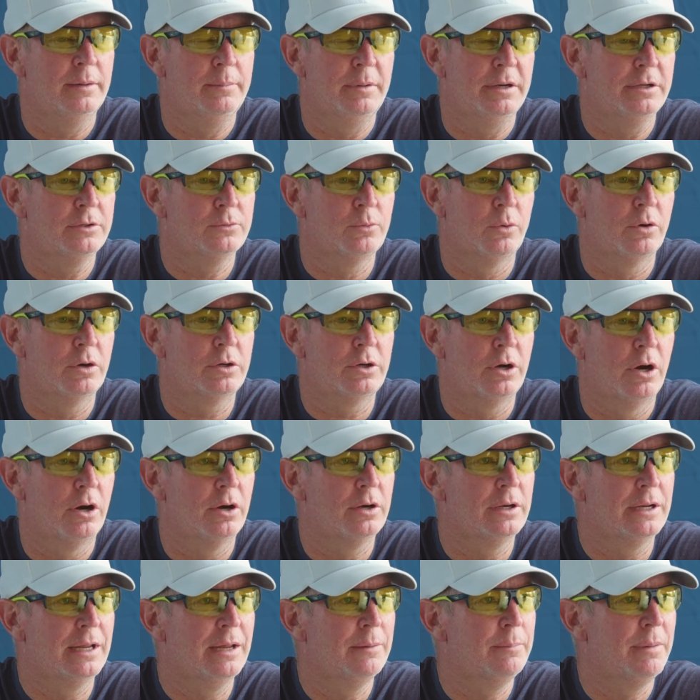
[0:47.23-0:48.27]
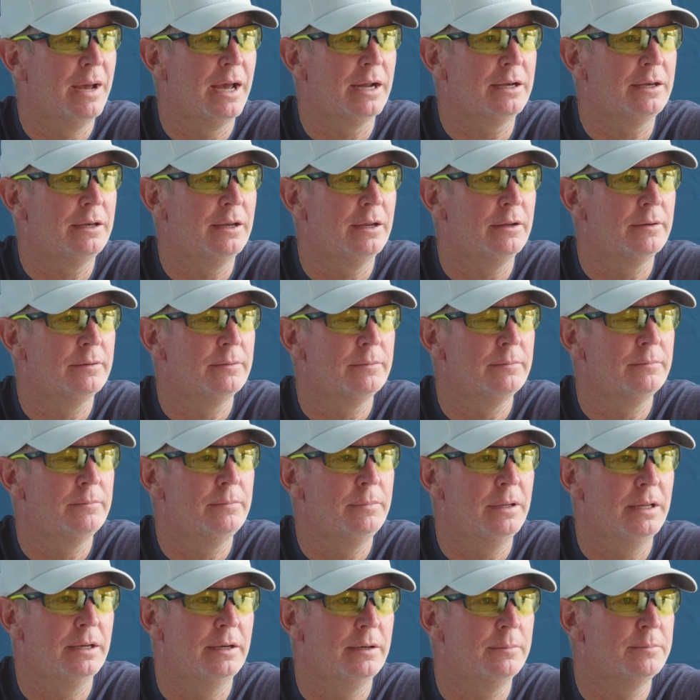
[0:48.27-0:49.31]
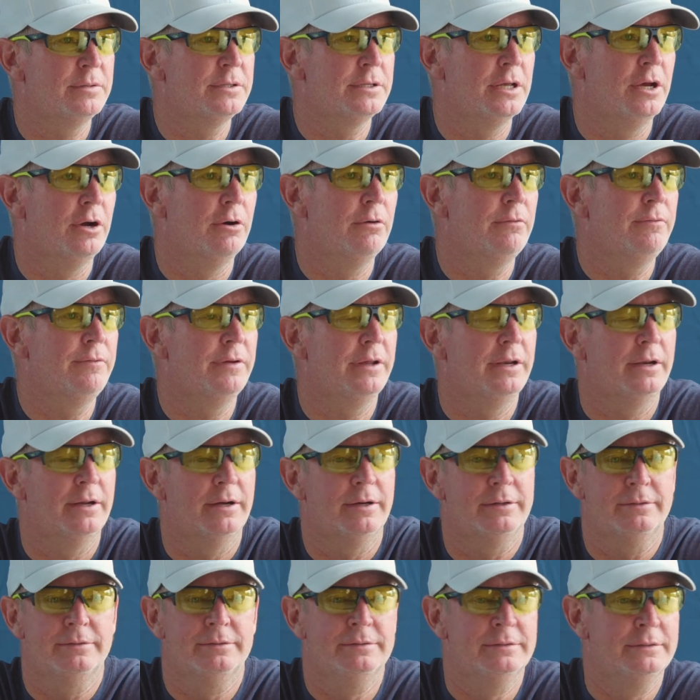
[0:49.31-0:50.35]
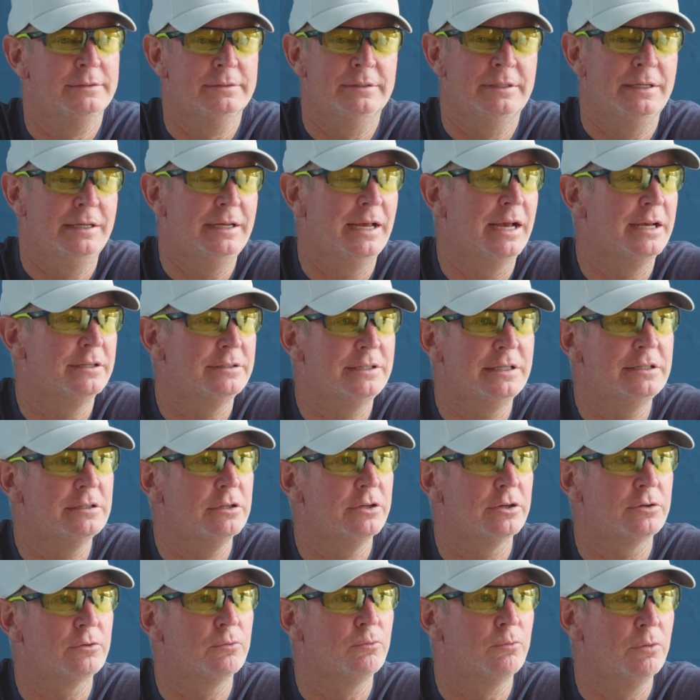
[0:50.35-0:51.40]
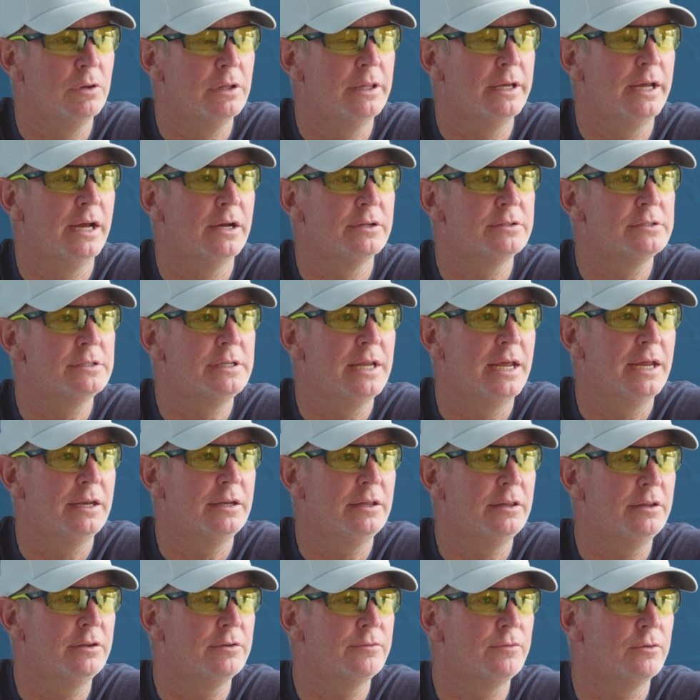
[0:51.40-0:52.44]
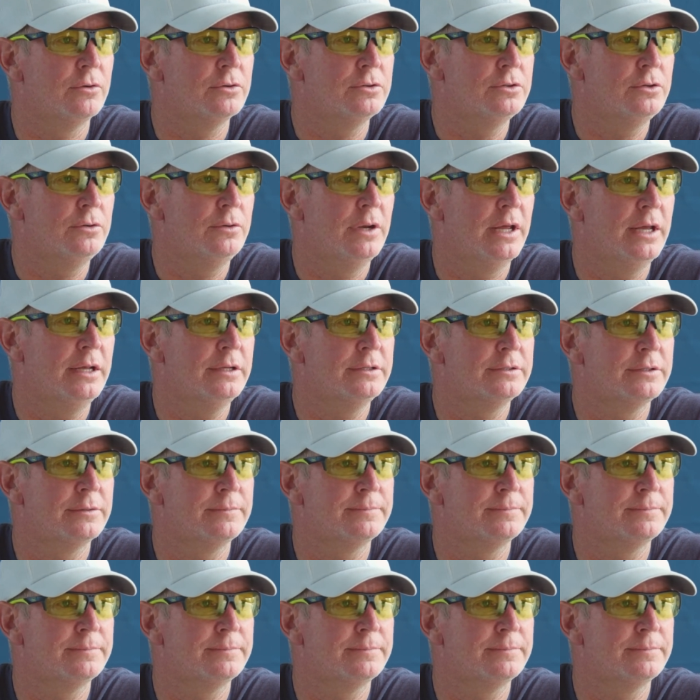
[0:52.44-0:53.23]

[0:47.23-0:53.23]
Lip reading: But he's worked hard to get back to being himself. And he's looked really outstanding these first 2 days.